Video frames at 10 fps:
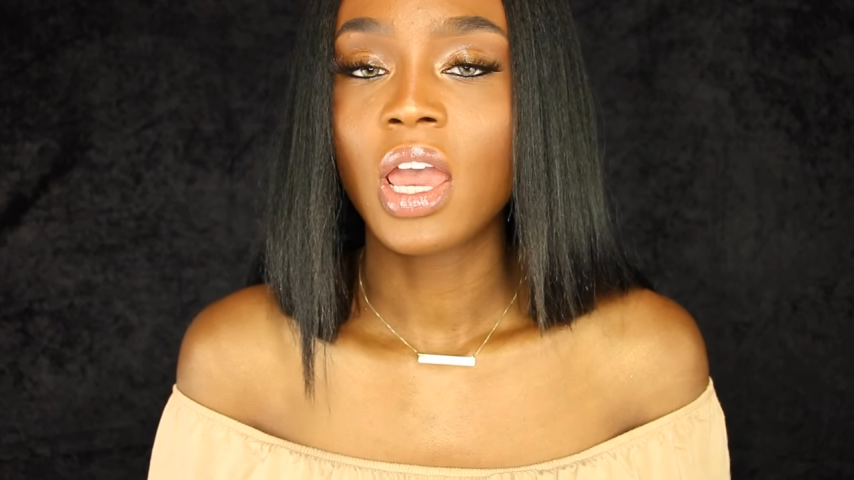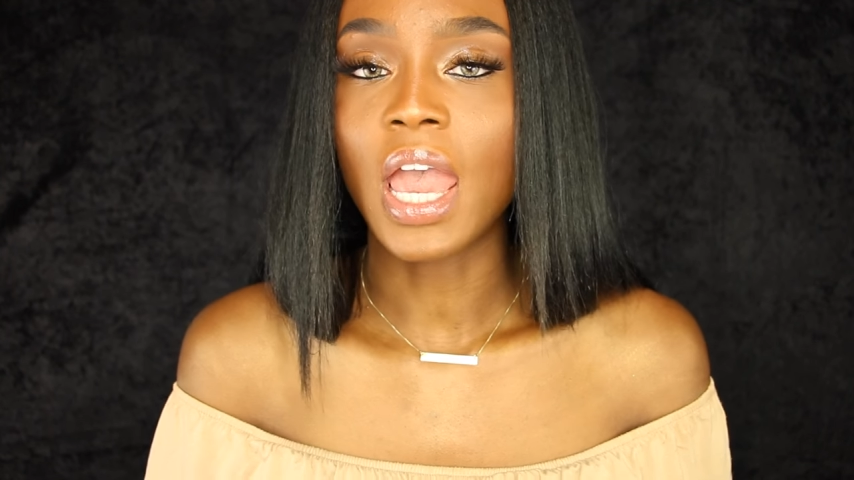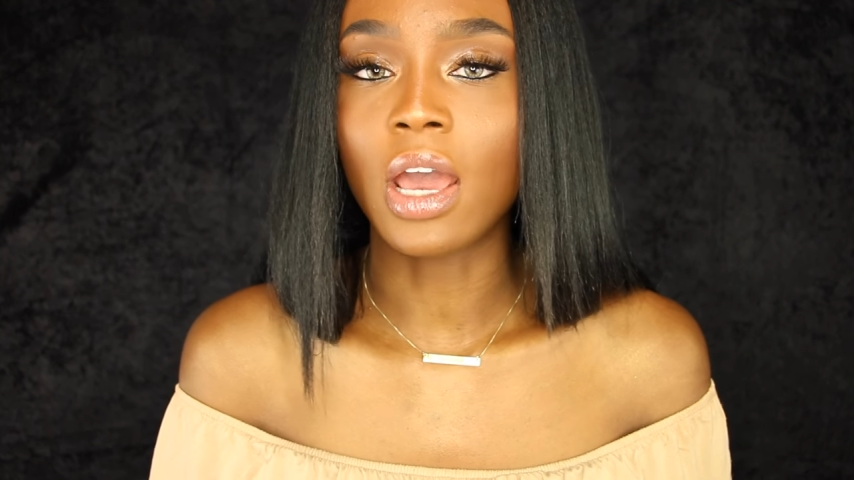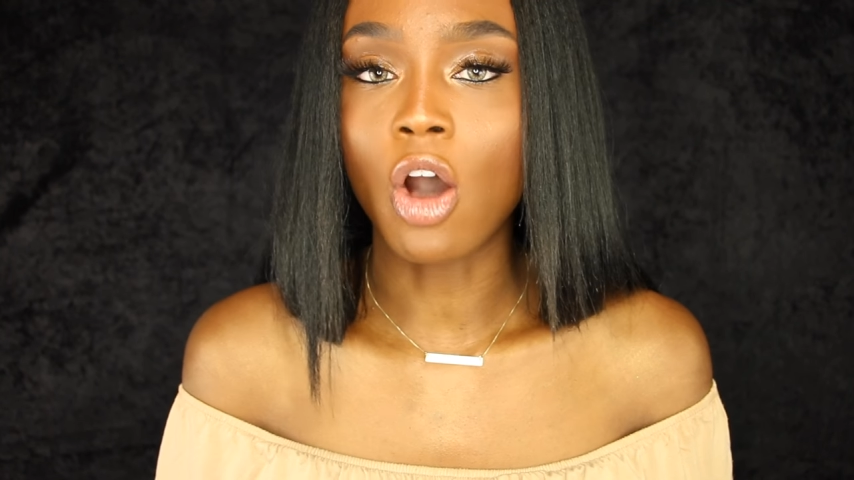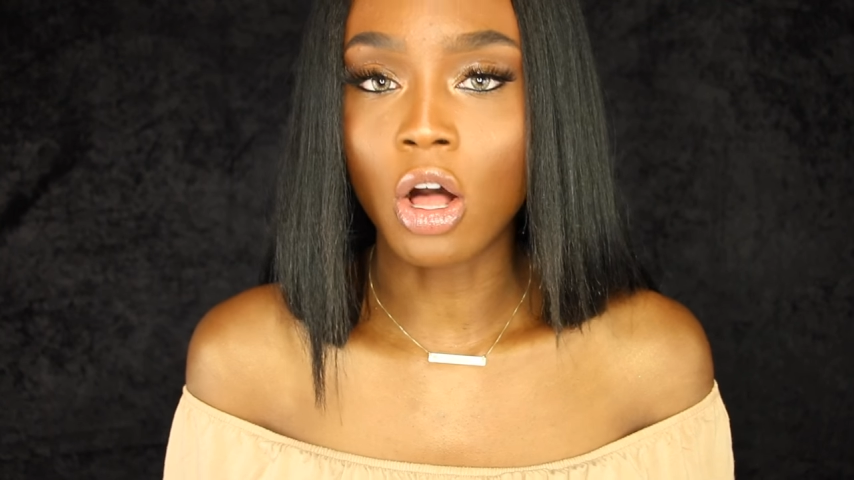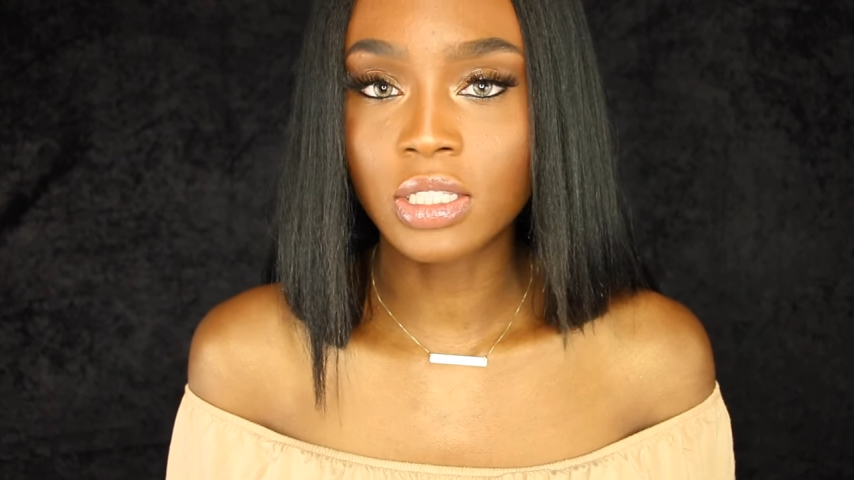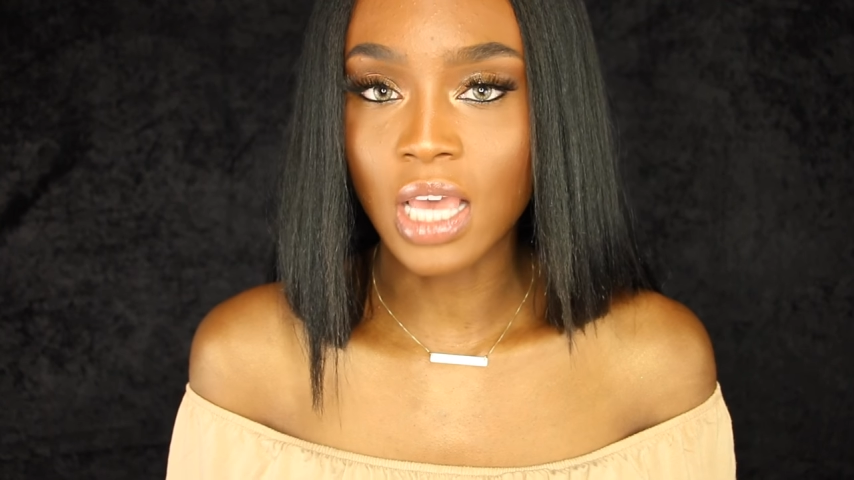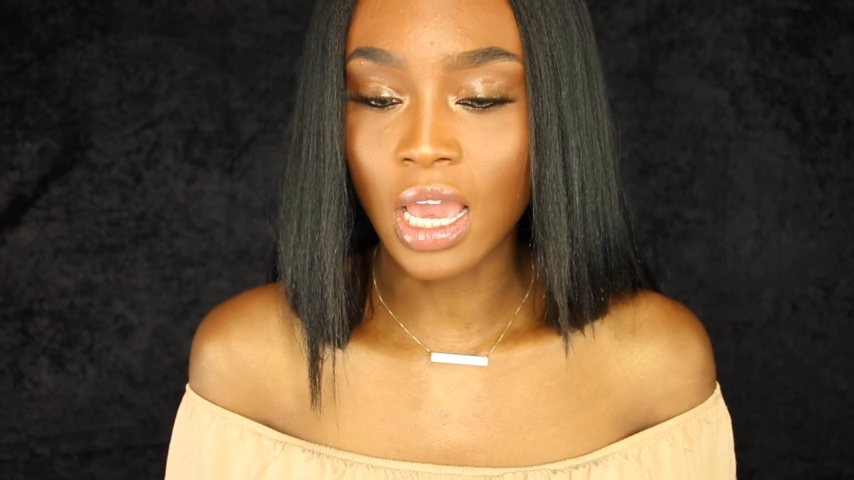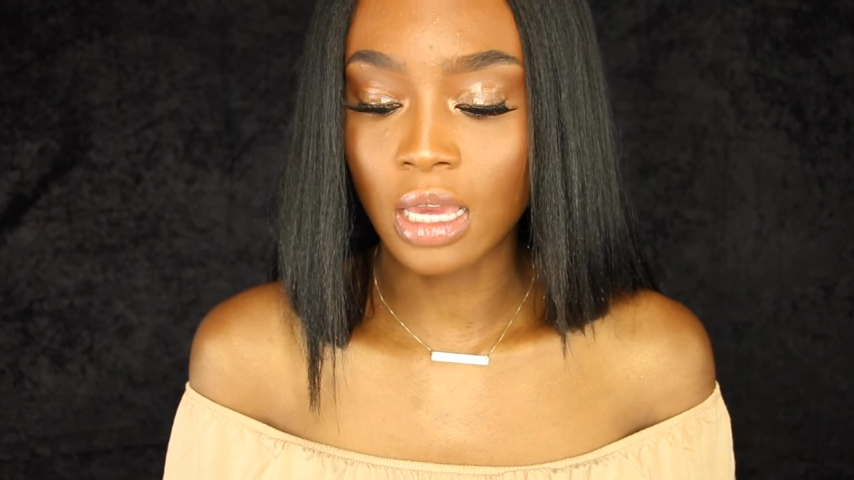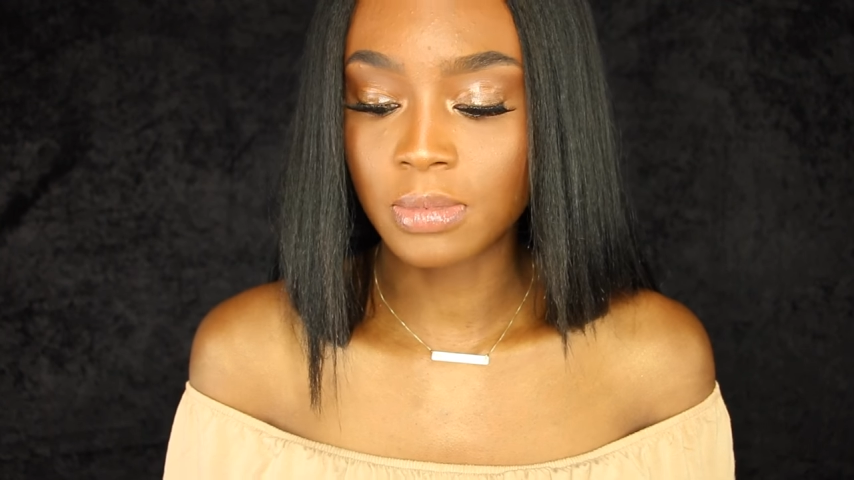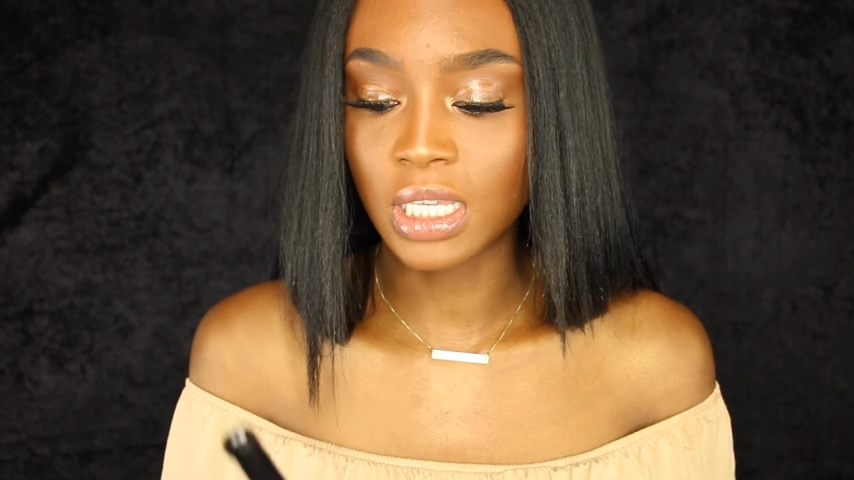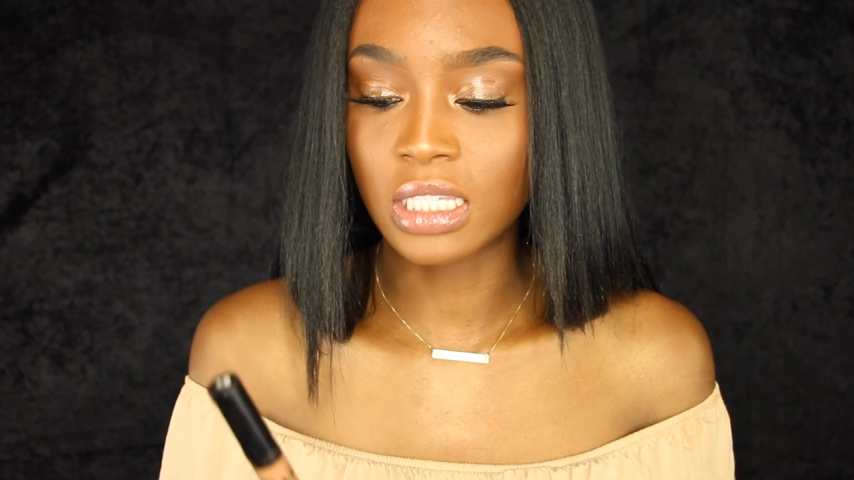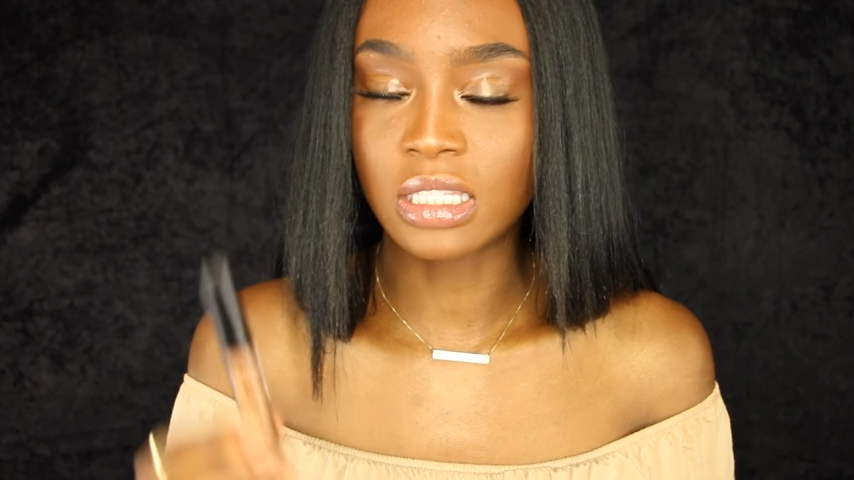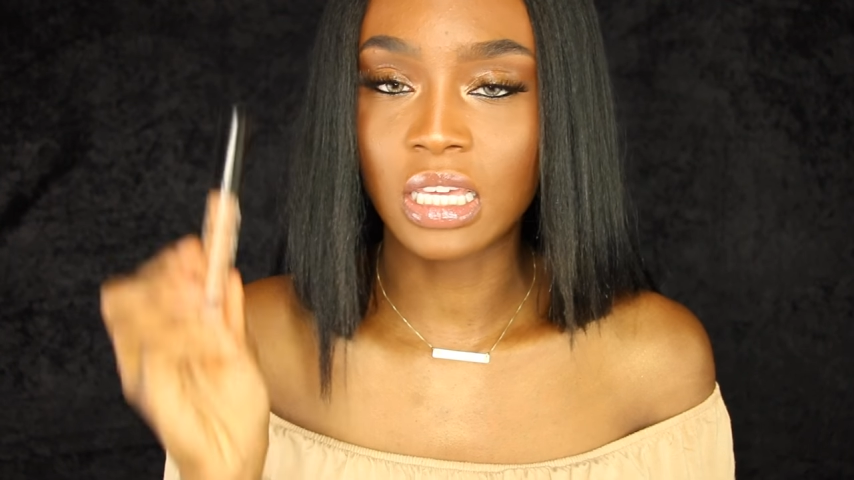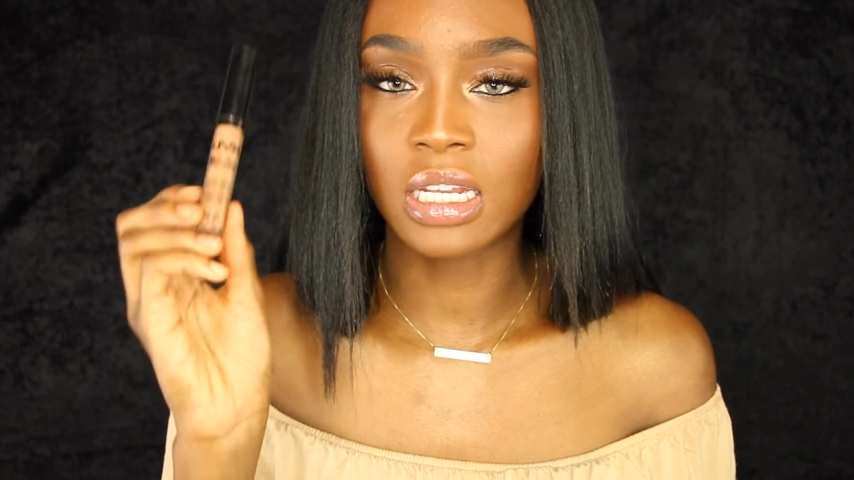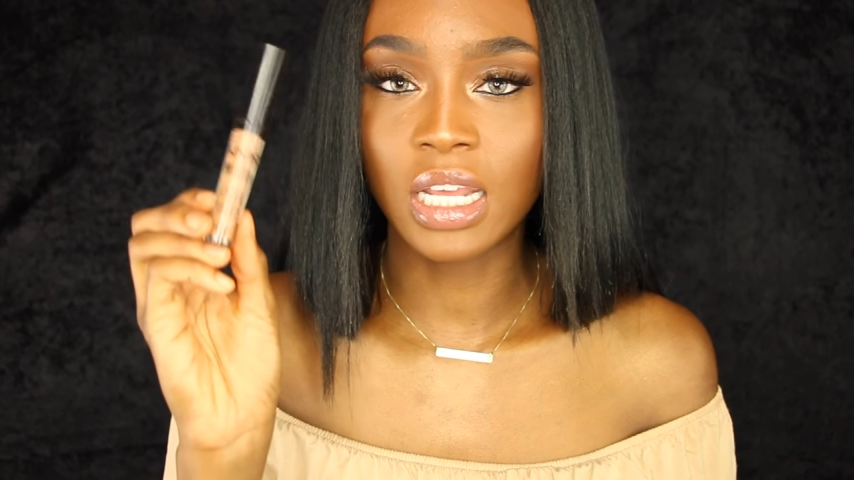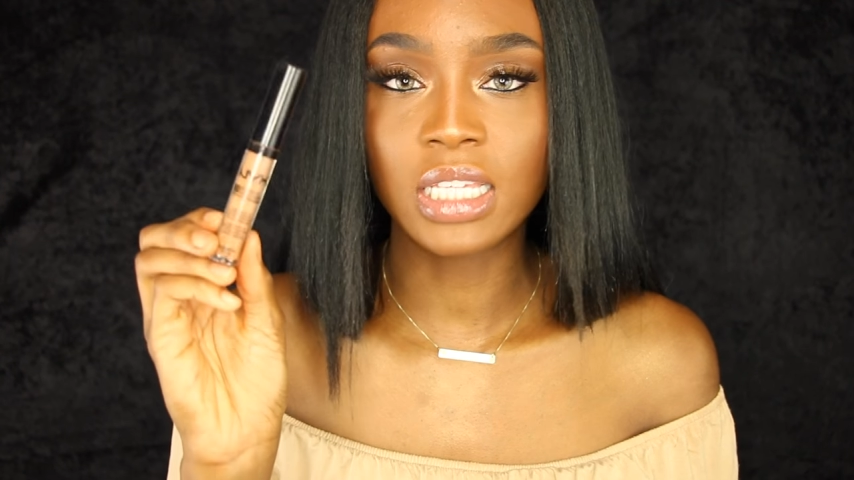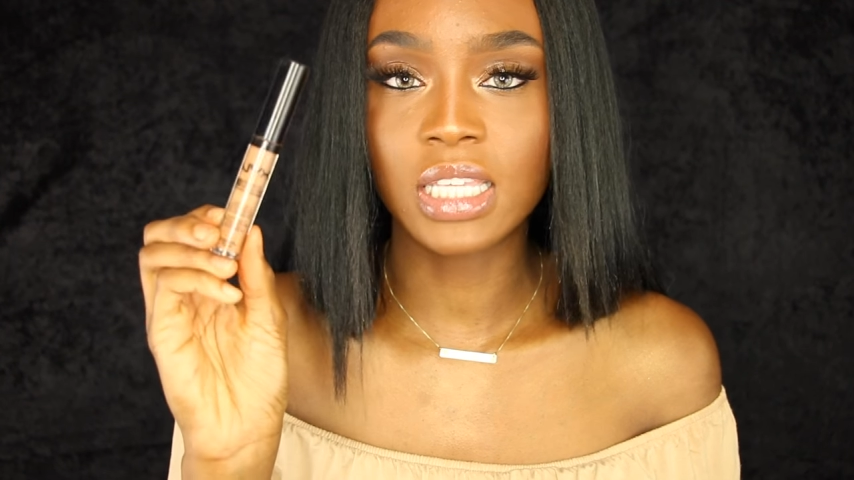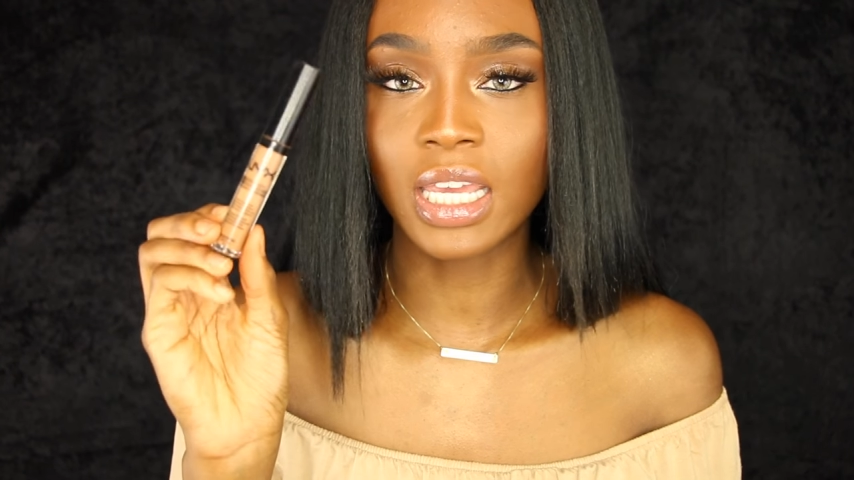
at all times is the NYX